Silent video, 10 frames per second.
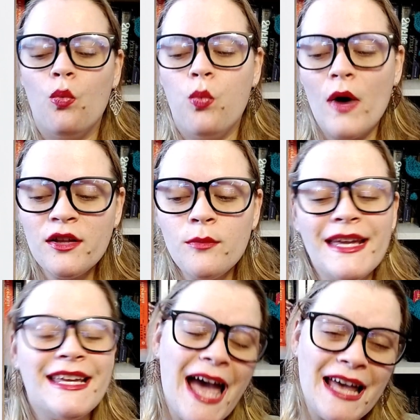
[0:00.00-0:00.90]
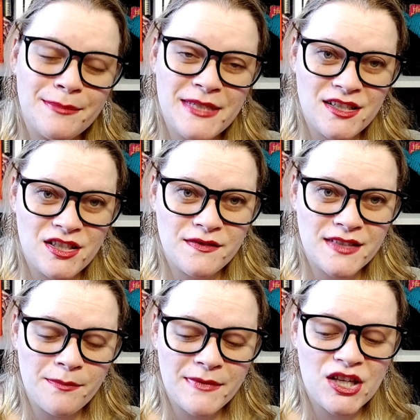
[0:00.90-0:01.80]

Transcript: When you make an adaptation of something,